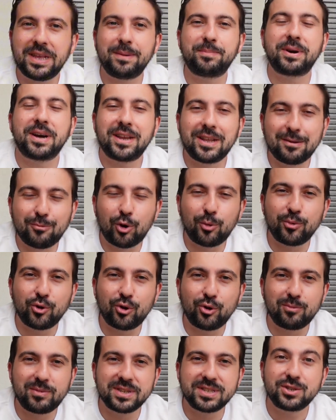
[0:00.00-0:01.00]
I would really
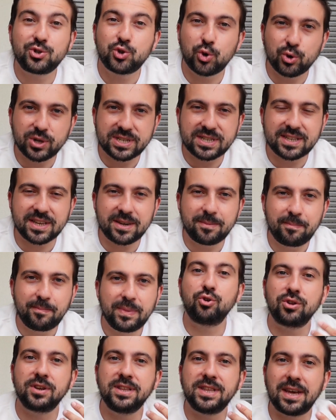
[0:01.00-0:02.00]
appreciate it if you like the video and
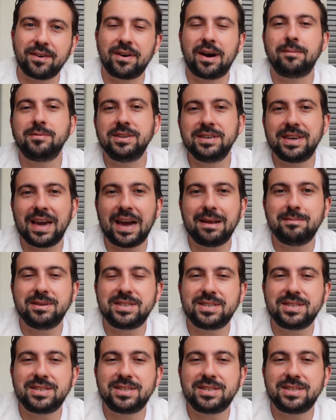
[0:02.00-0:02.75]
subscribe to my channel